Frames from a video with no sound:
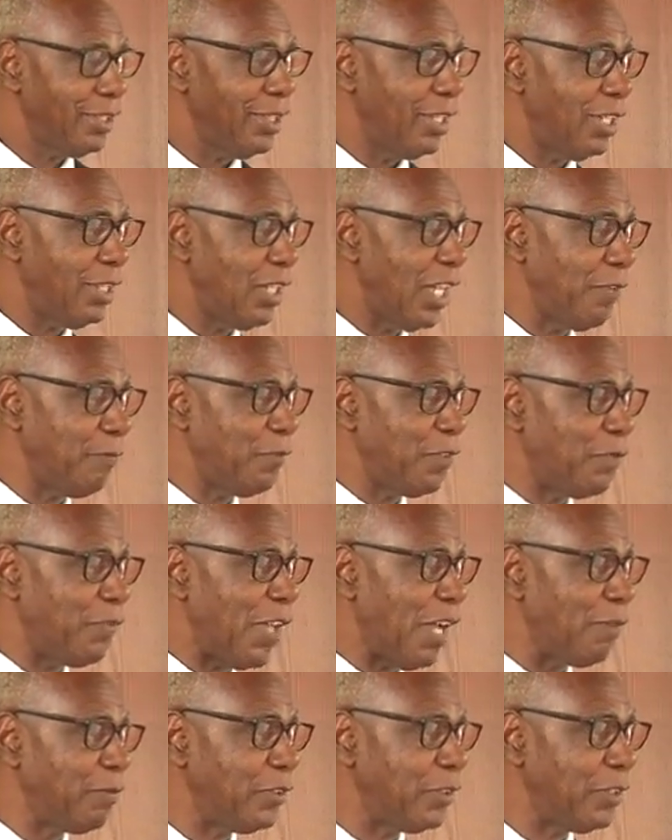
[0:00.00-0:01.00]
And after they
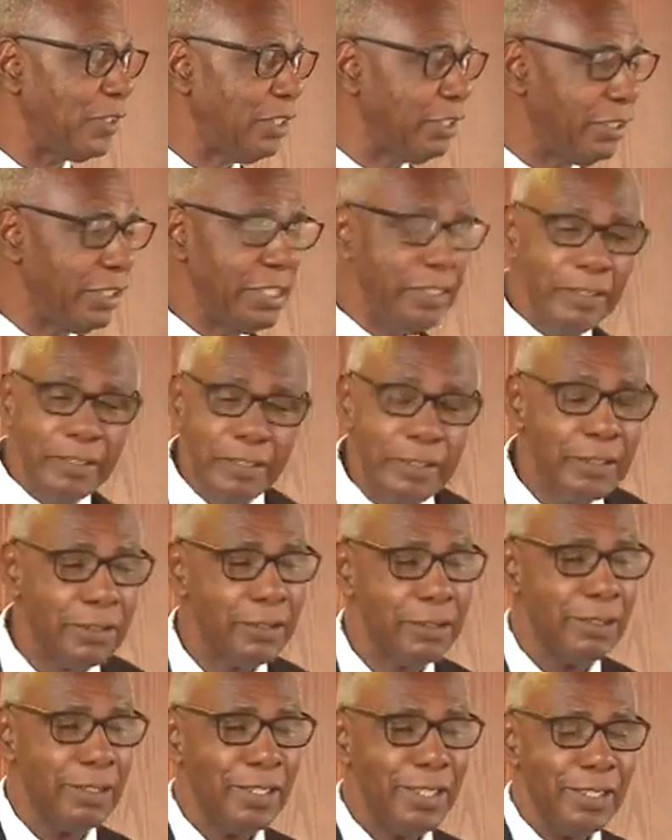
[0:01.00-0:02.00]
have seen it,
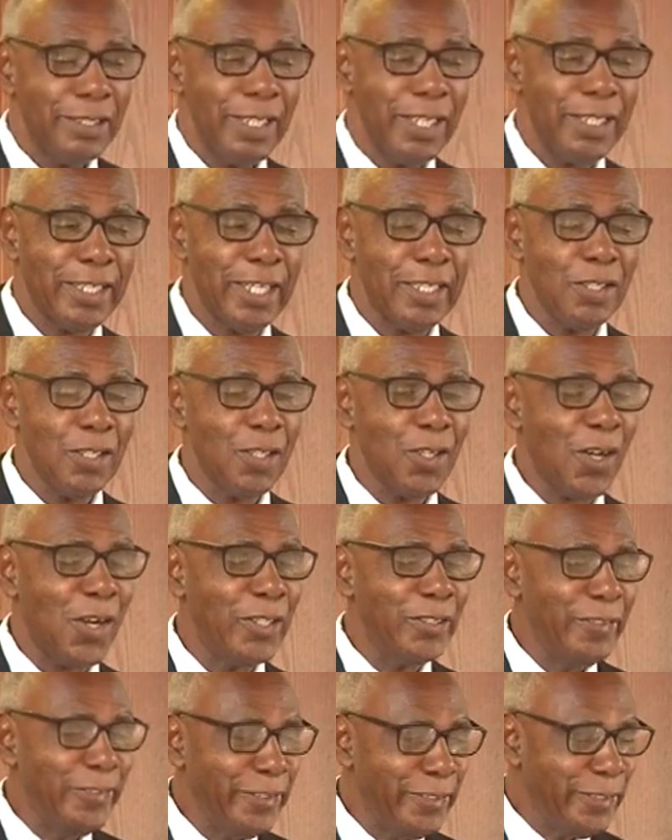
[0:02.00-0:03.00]
they can
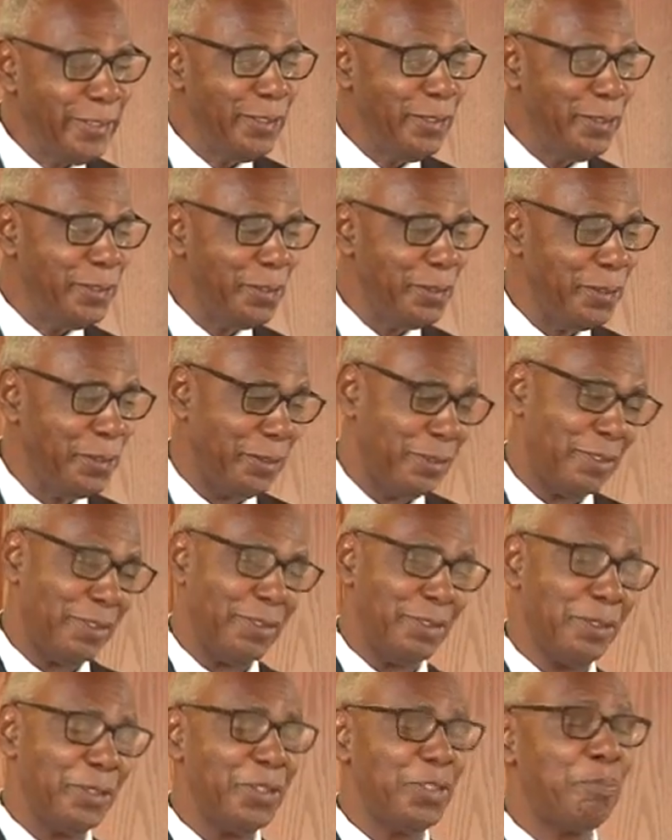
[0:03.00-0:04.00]
continue
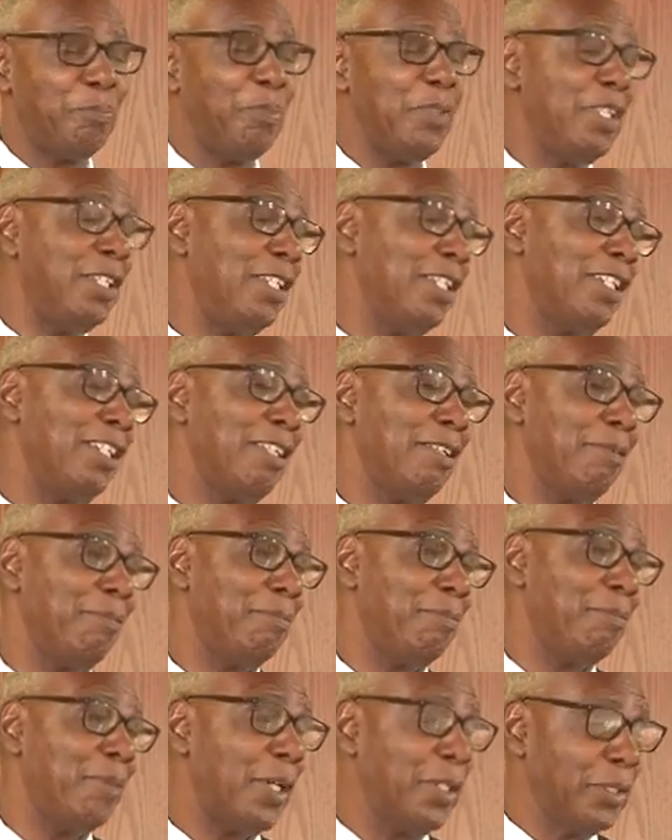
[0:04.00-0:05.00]
to speak,
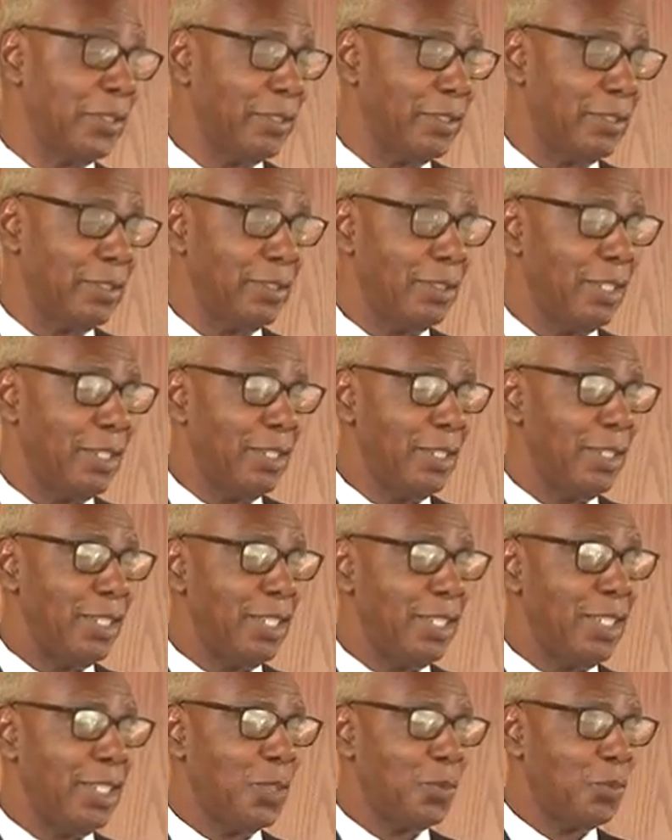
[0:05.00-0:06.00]
but
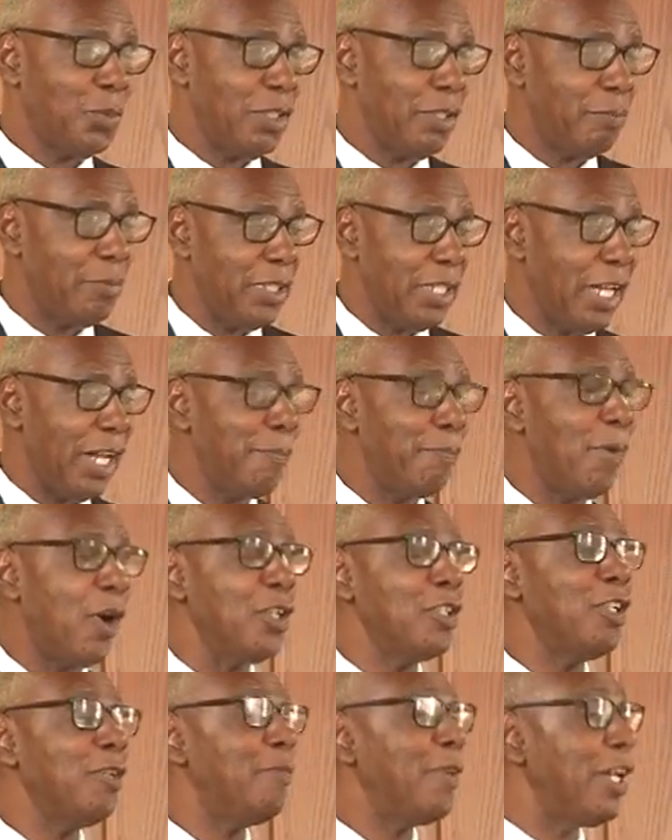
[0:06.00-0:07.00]
it will be a
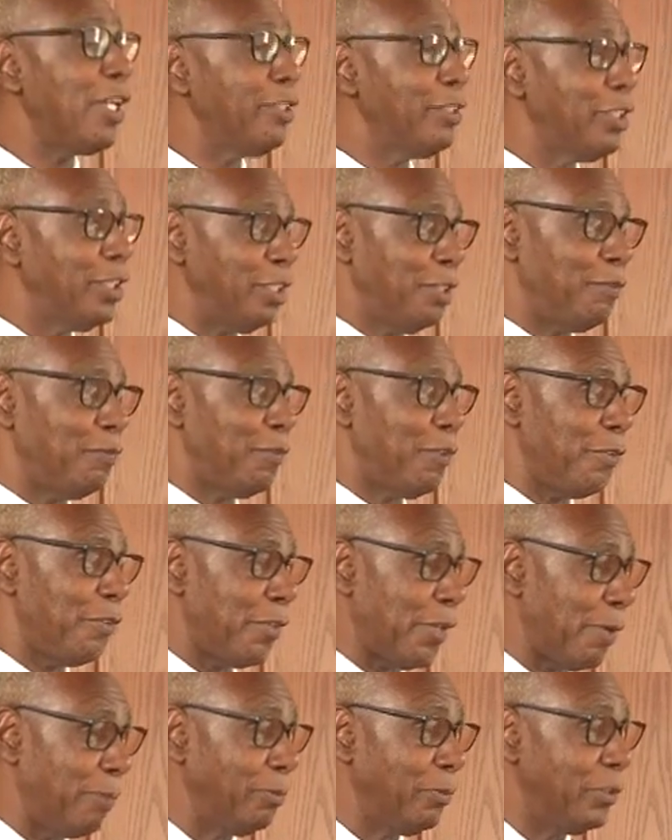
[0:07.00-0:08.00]
monument for
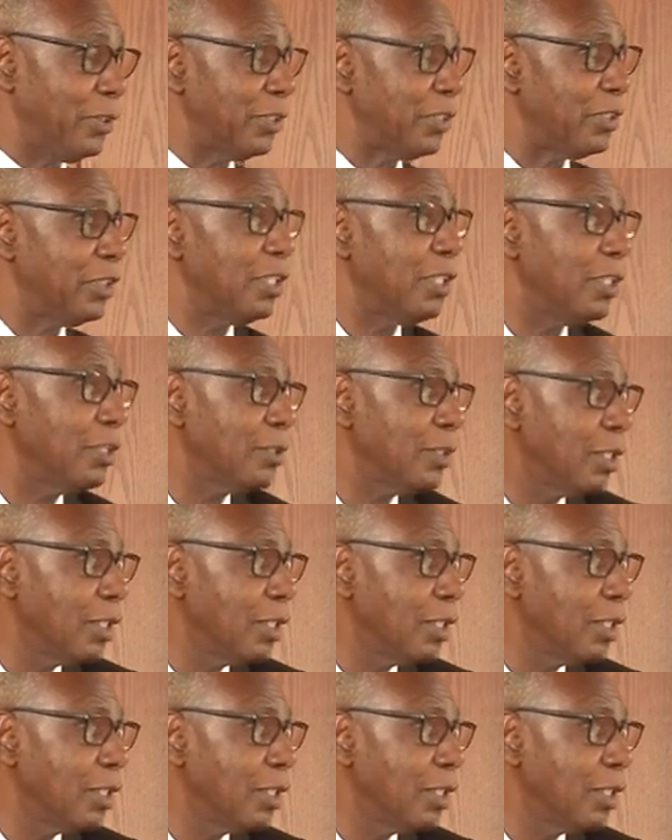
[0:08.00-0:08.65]
them to see.